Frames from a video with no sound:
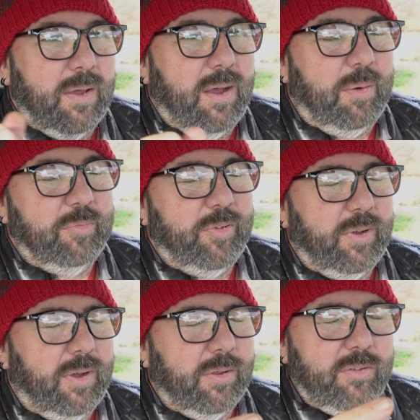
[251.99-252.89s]
I've
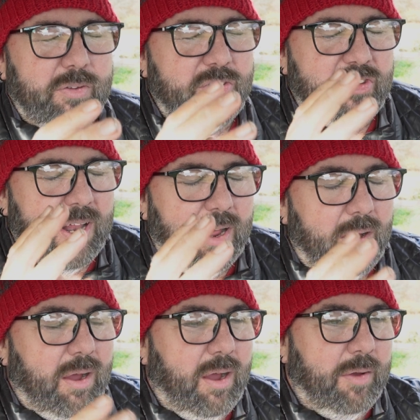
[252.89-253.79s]

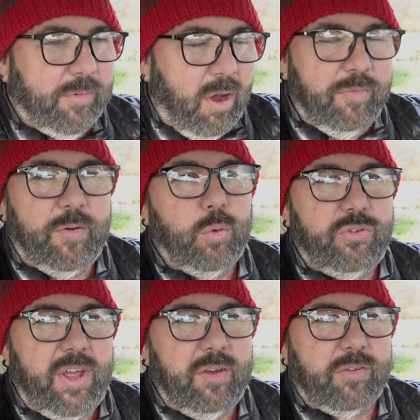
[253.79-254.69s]
got a full
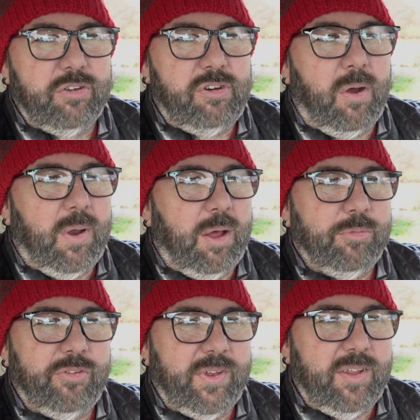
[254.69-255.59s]
set of control
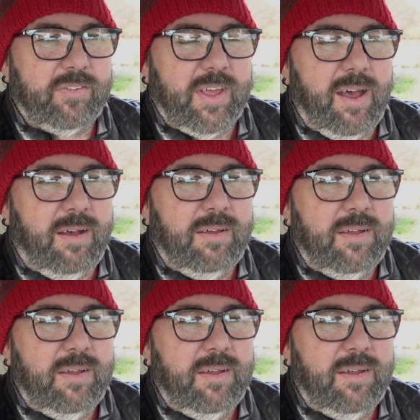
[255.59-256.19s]
arms for this car,